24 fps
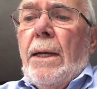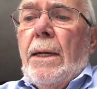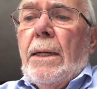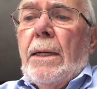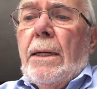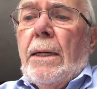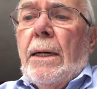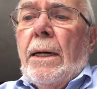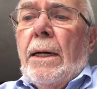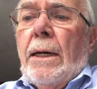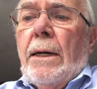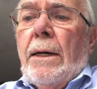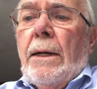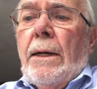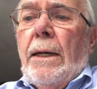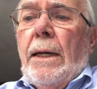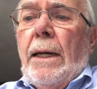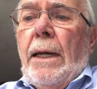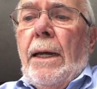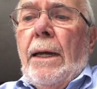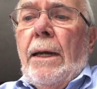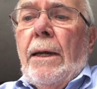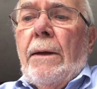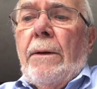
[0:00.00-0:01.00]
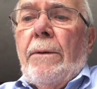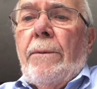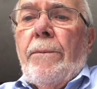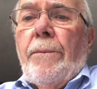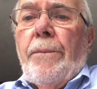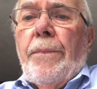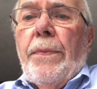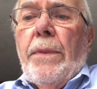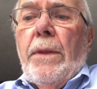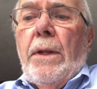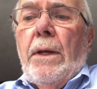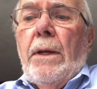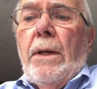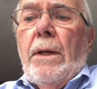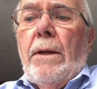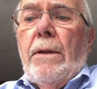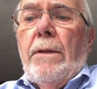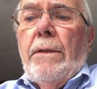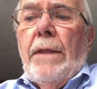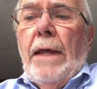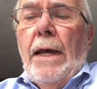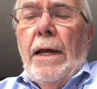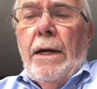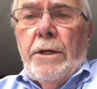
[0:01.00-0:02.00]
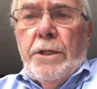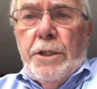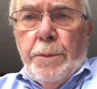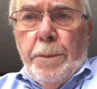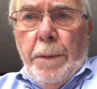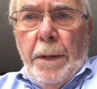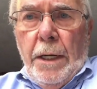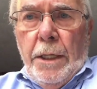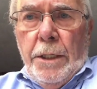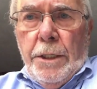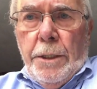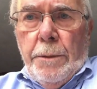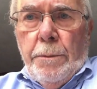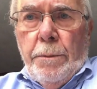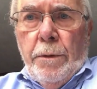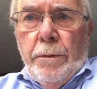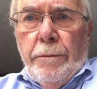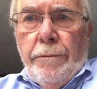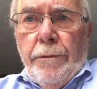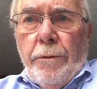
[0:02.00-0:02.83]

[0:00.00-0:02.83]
Uh, and that is possible